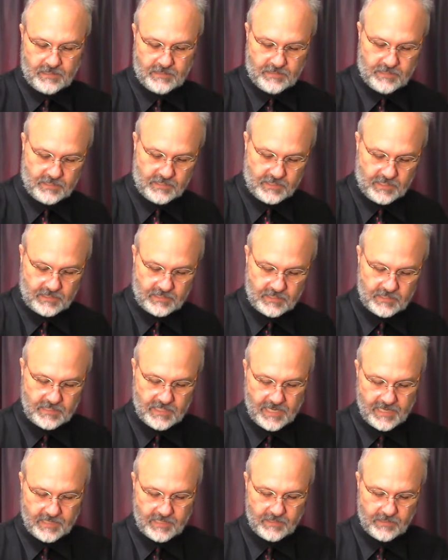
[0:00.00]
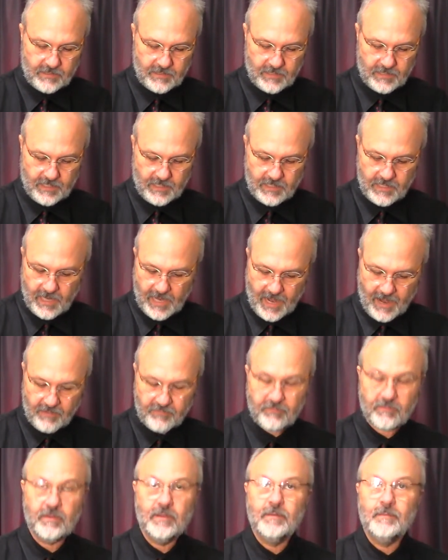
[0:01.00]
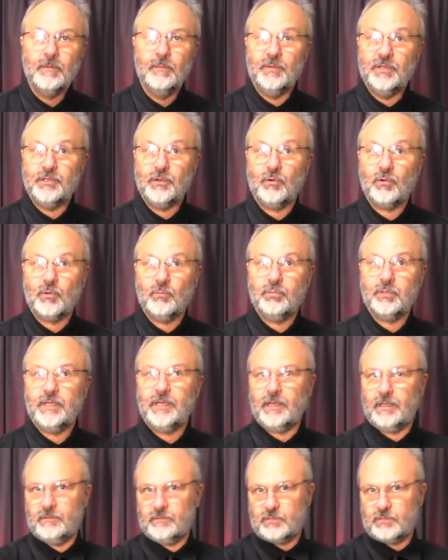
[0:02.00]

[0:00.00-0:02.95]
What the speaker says: Just cut the deck in half, but don't complete it.